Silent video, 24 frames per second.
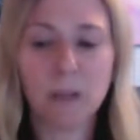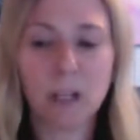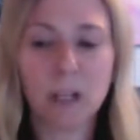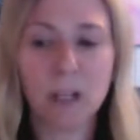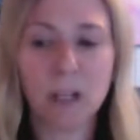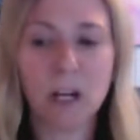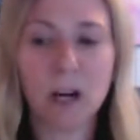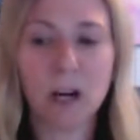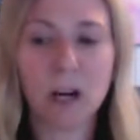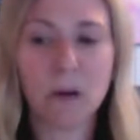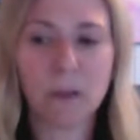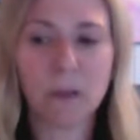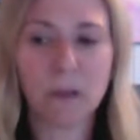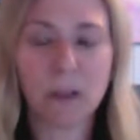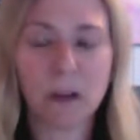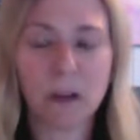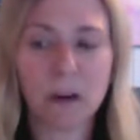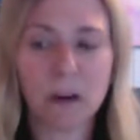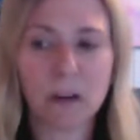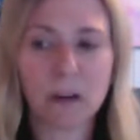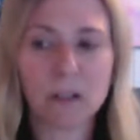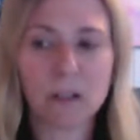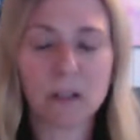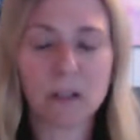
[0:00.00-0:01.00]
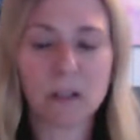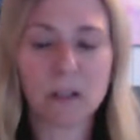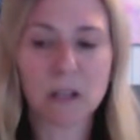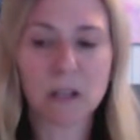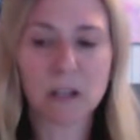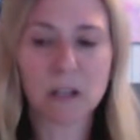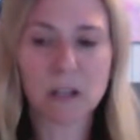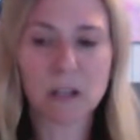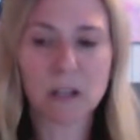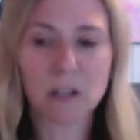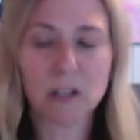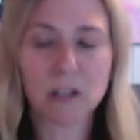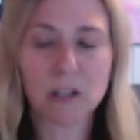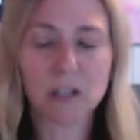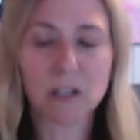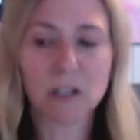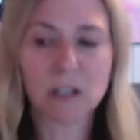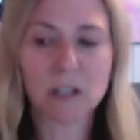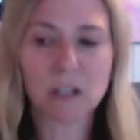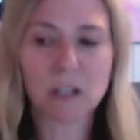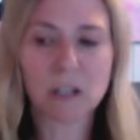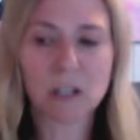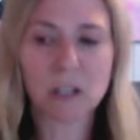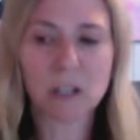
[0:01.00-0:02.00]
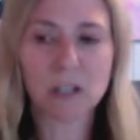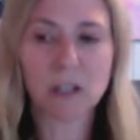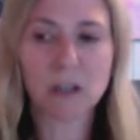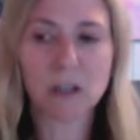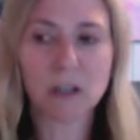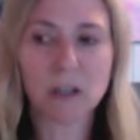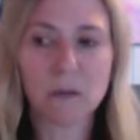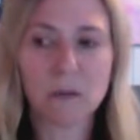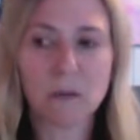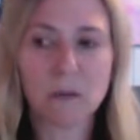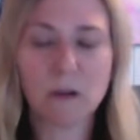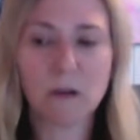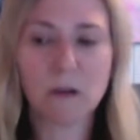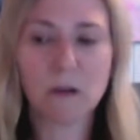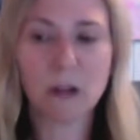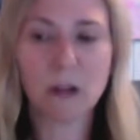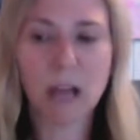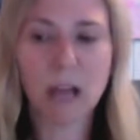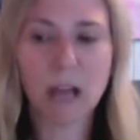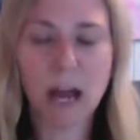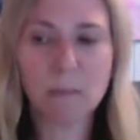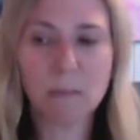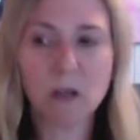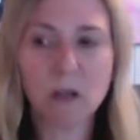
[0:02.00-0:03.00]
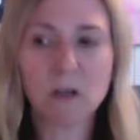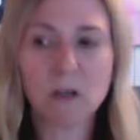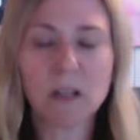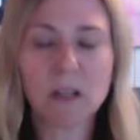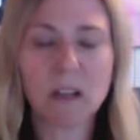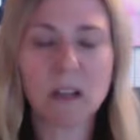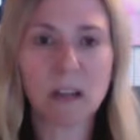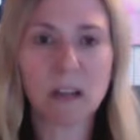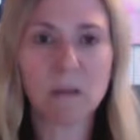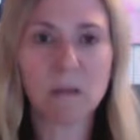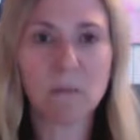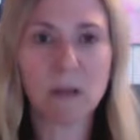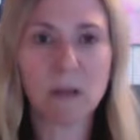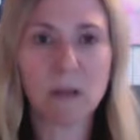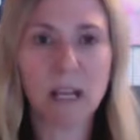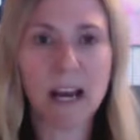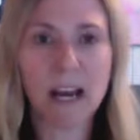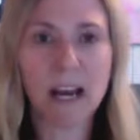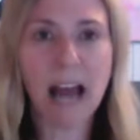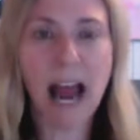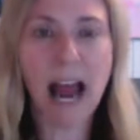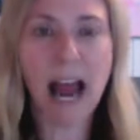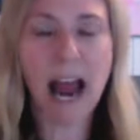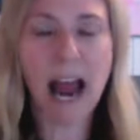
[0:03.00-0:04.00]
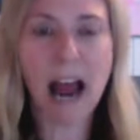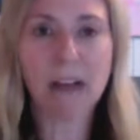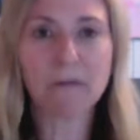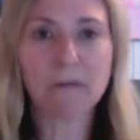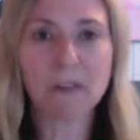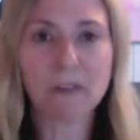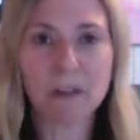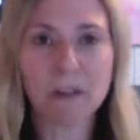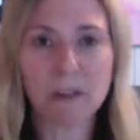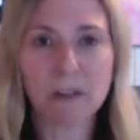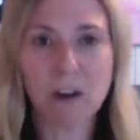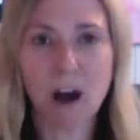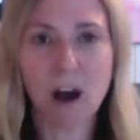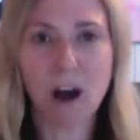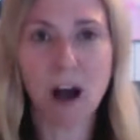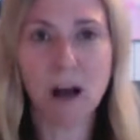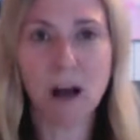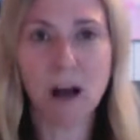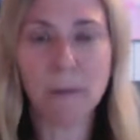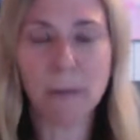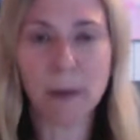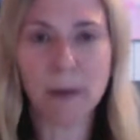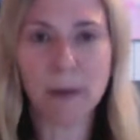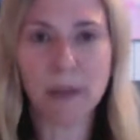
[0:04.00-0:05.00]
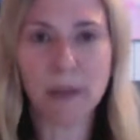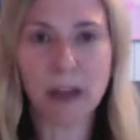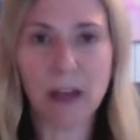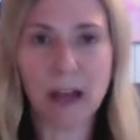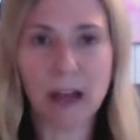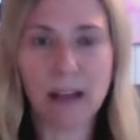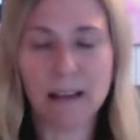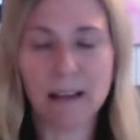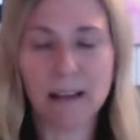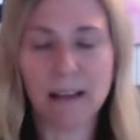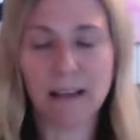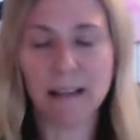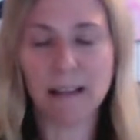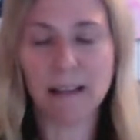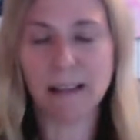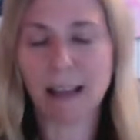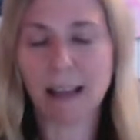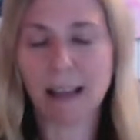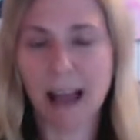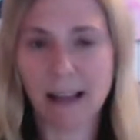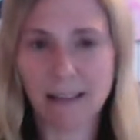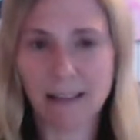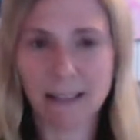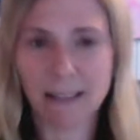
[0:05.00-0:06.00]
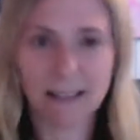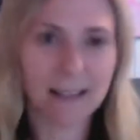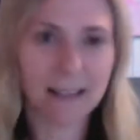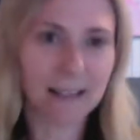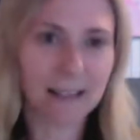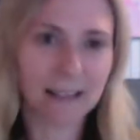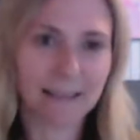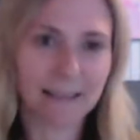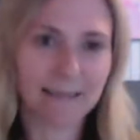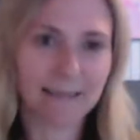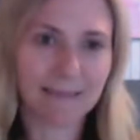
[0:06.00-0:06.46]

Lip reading: you know, there's just, again, music can be an afterthought, but then that's